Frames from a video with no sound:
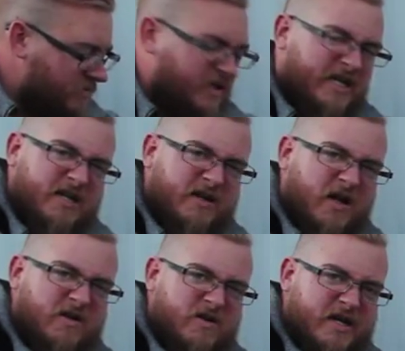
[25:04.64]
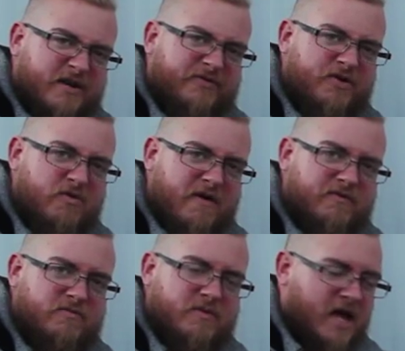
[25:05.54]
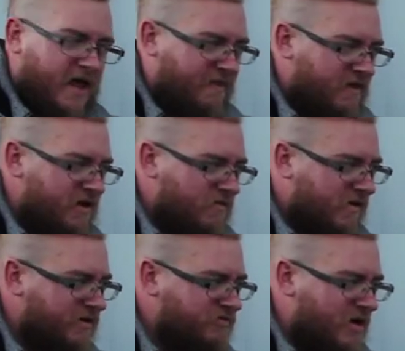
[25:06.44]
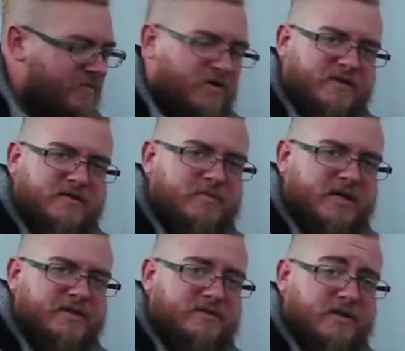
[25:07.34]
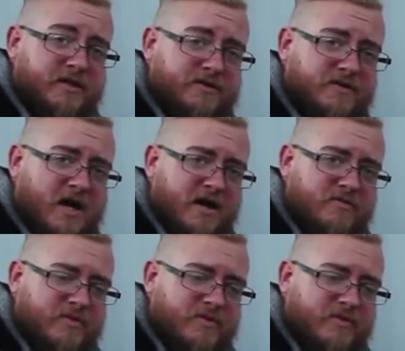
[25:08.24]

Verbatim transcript: Get a look at a few of them, and then we're going to drop all these buddies into the iron